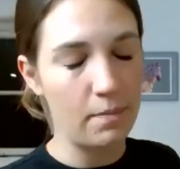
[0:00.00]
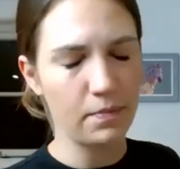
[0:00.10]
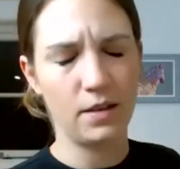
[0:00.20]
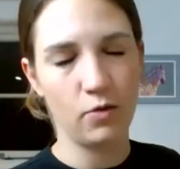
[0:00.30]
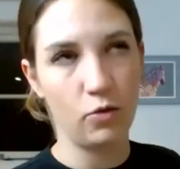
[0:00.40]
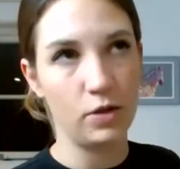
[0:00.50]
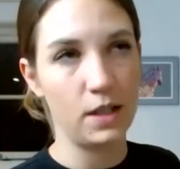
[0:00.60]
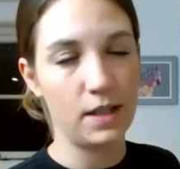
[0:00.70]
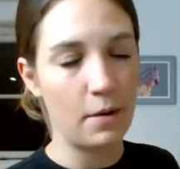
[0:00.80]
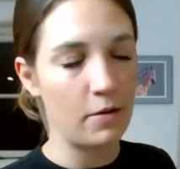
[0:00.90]
Of
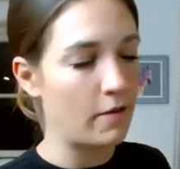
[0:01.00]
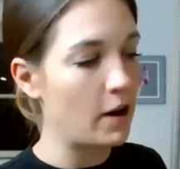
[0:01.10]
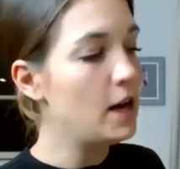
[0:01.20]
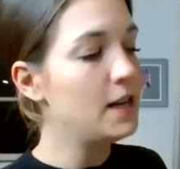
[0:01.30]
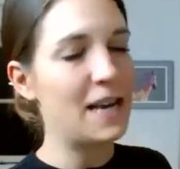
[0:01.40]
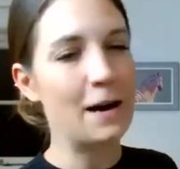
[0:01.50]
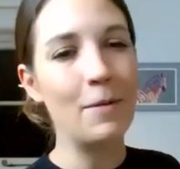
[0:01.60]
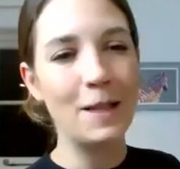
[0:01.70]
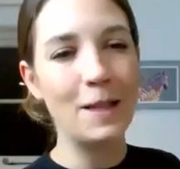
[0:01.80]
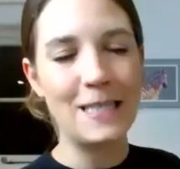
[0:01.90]
course, it's down by the river,
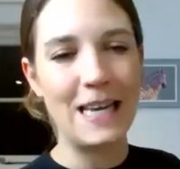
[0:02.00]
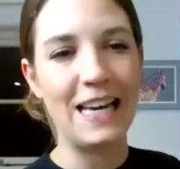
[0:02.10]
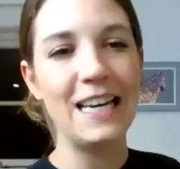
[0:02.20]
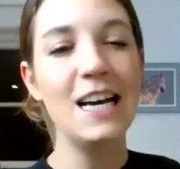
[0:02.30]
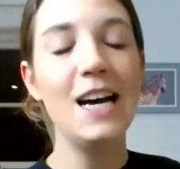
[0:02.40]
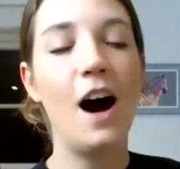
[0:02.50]
down by the sea.